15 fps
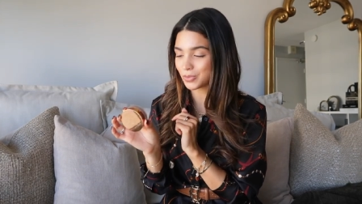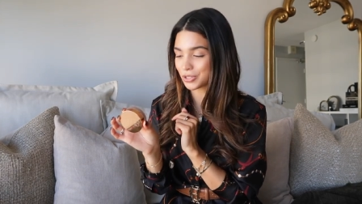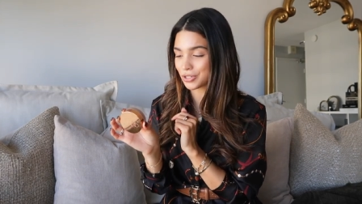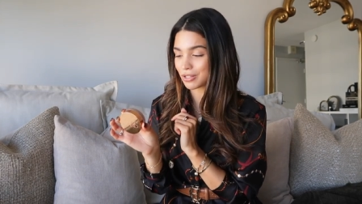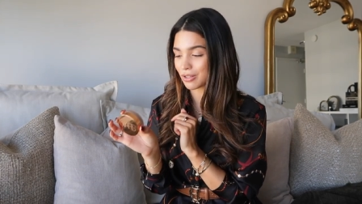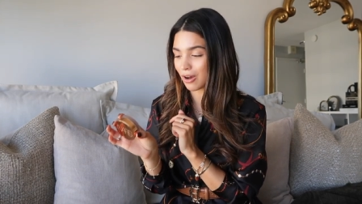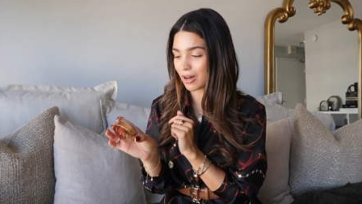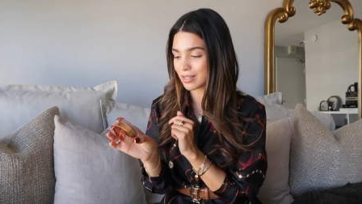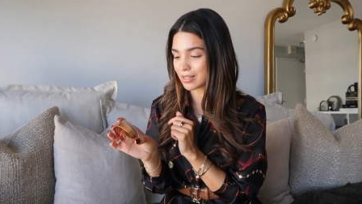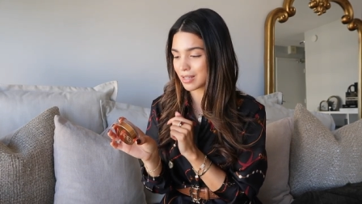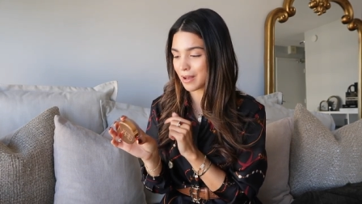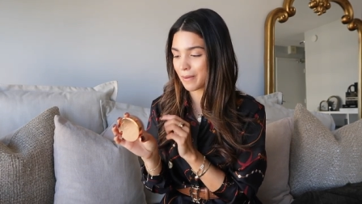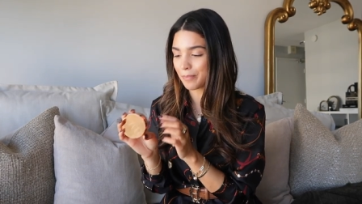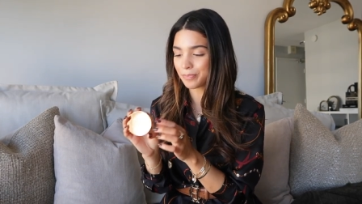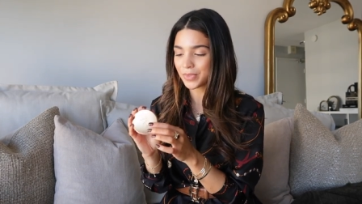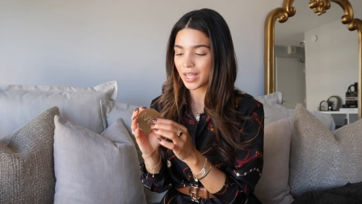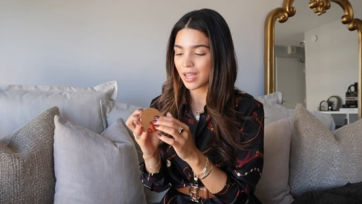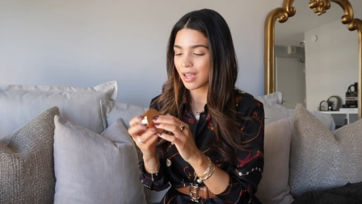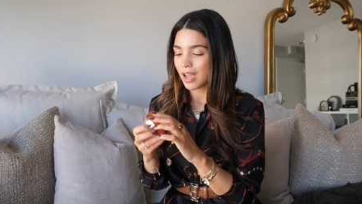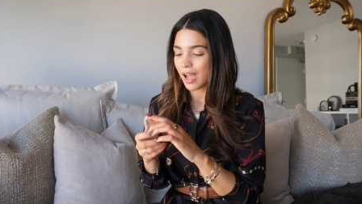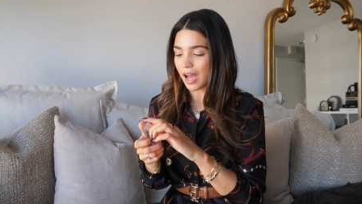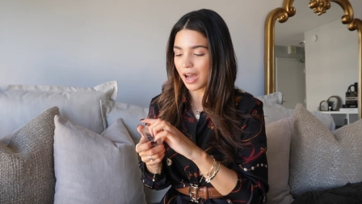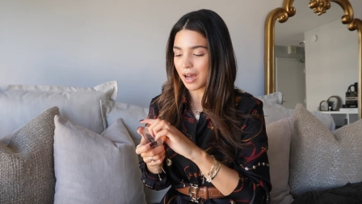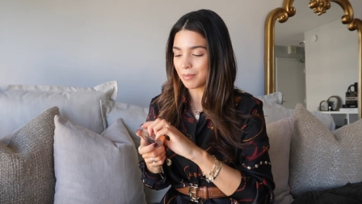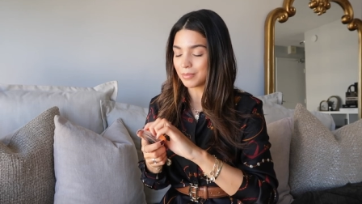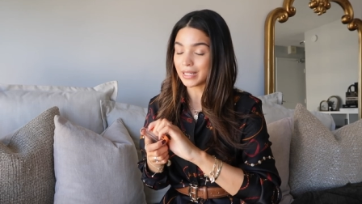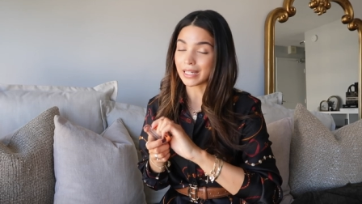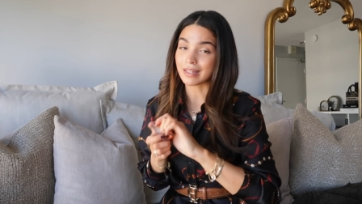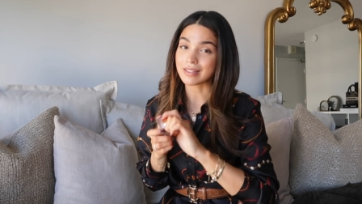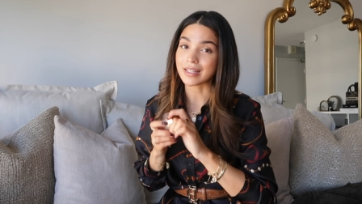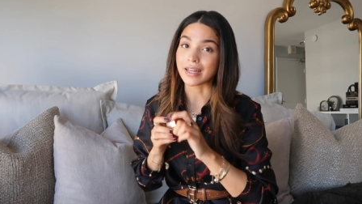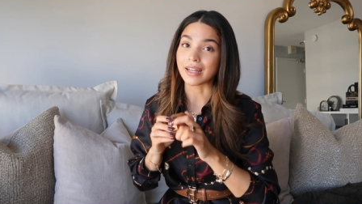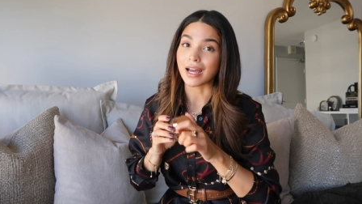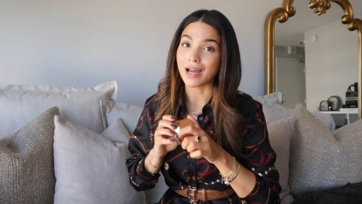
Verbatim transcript: which is awesome. Um, like I said,